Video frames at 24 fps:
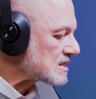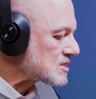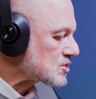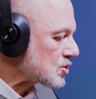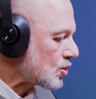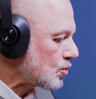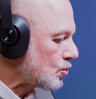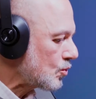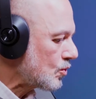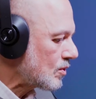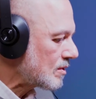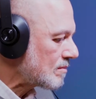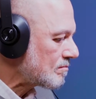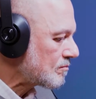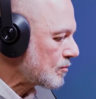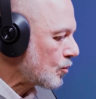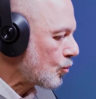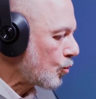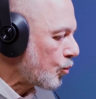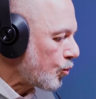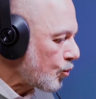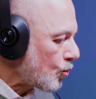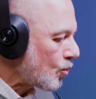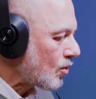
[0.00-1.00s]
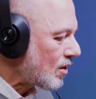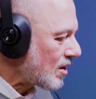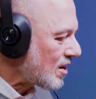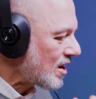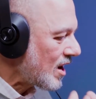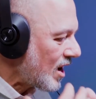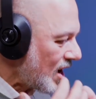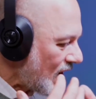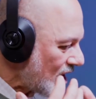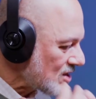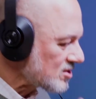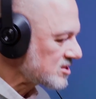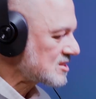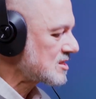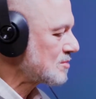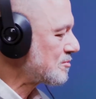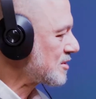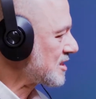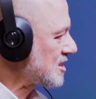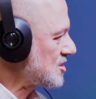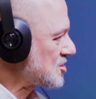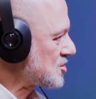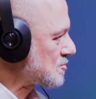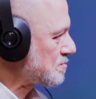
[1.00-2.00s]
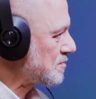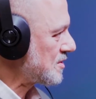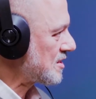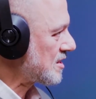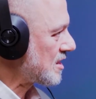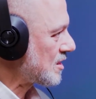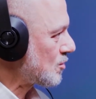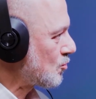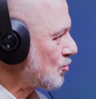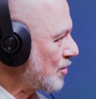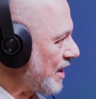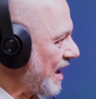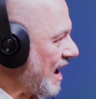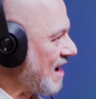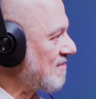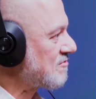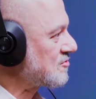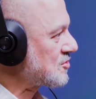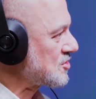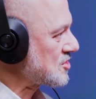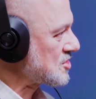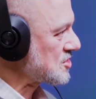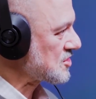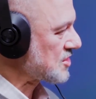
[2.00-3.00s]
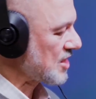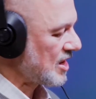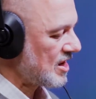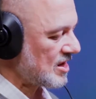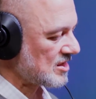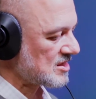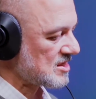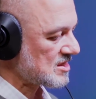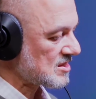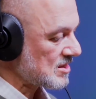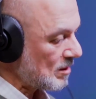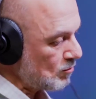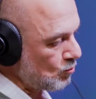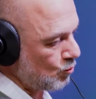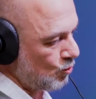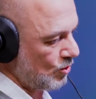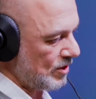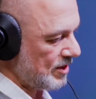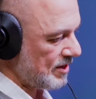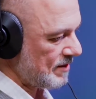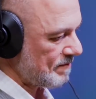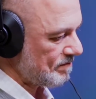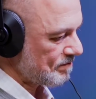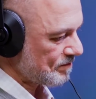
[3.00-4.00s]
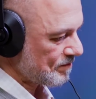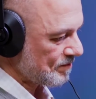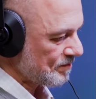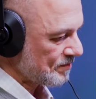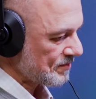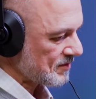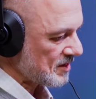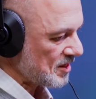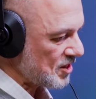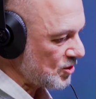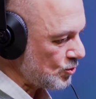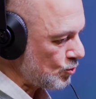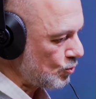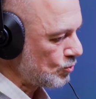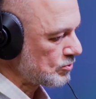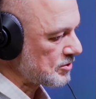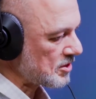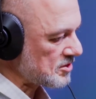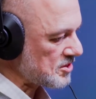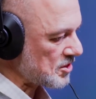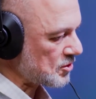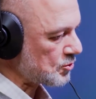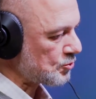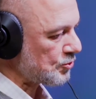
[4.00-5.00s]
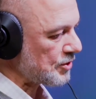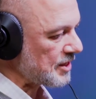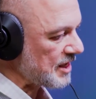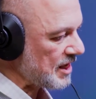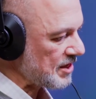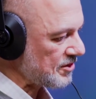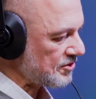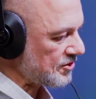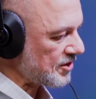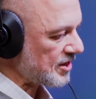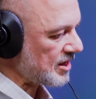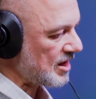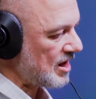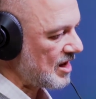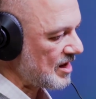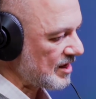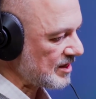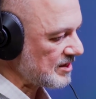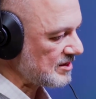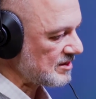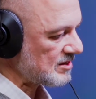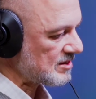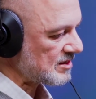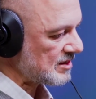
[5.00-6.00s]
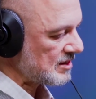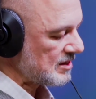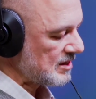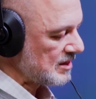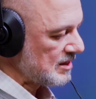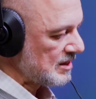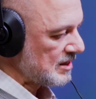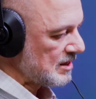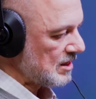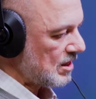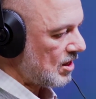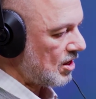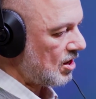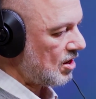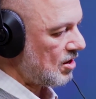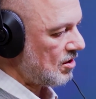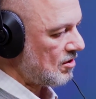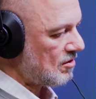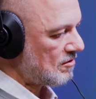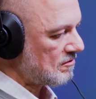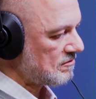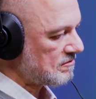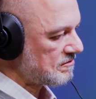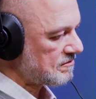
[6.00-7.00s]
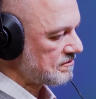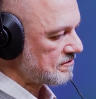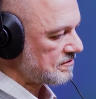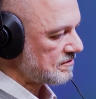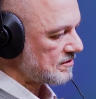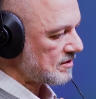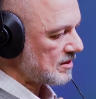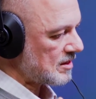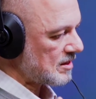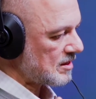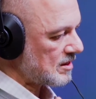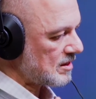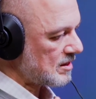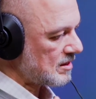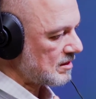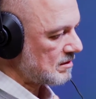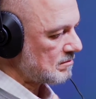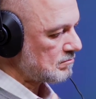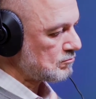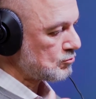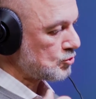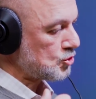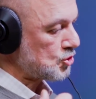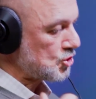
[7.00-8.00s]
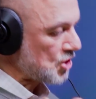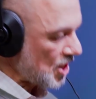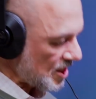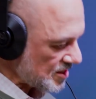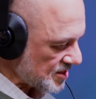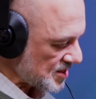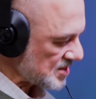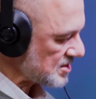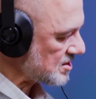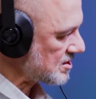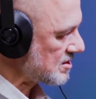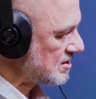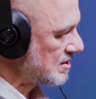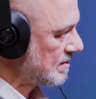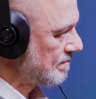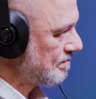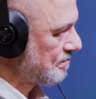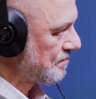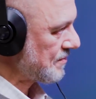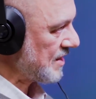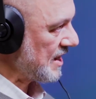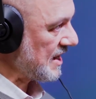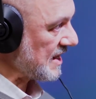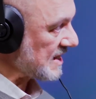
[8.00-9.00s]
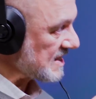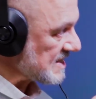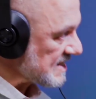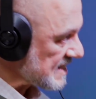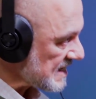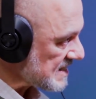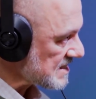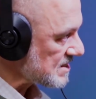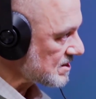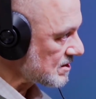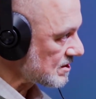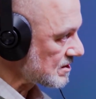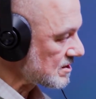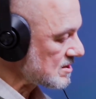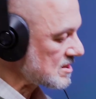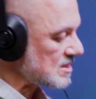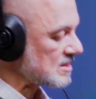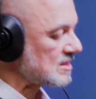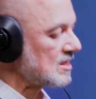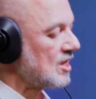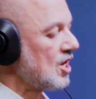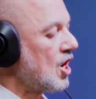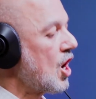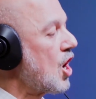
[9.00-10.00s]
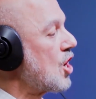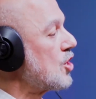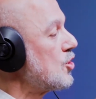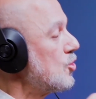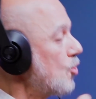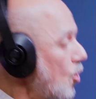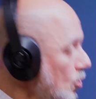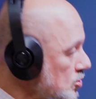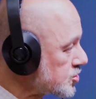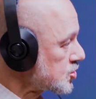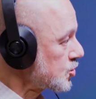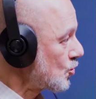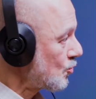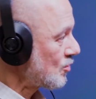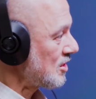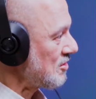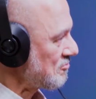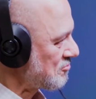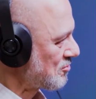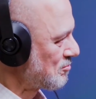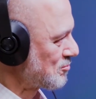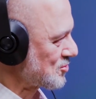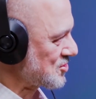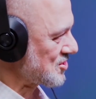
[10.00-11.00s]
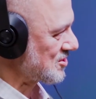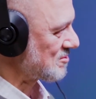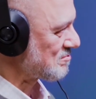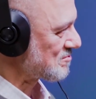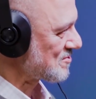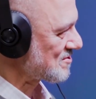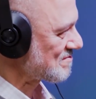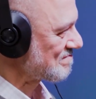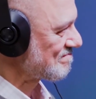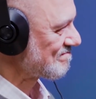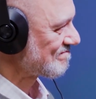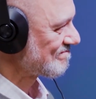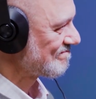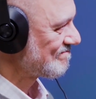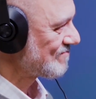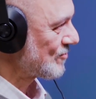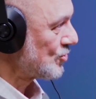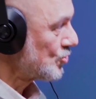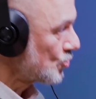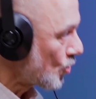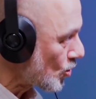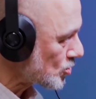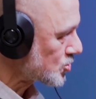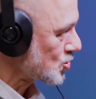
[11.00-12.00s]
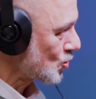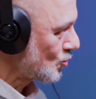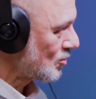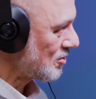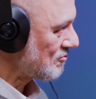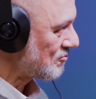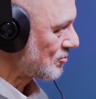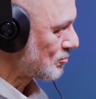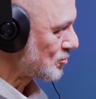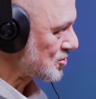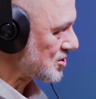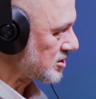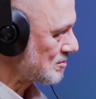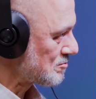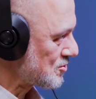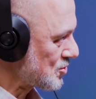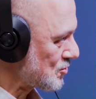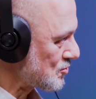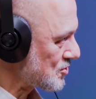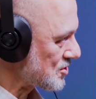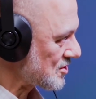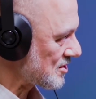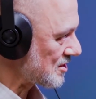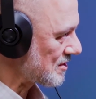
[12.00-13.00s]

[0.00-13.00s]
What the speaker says: So, ultimately speaking, we have to start somewhere in order to create the kind of just existence, not only for Muslims, you